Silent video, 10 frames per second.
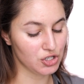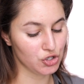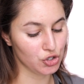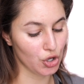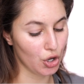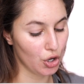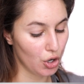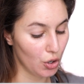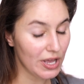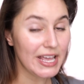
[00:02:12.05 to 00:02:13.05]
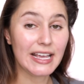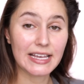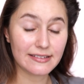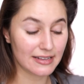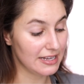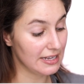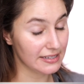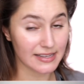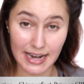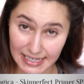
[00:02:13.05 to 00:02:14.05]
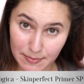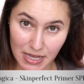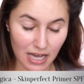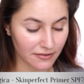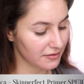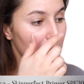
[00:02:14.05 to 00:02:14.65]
So it is an SPF,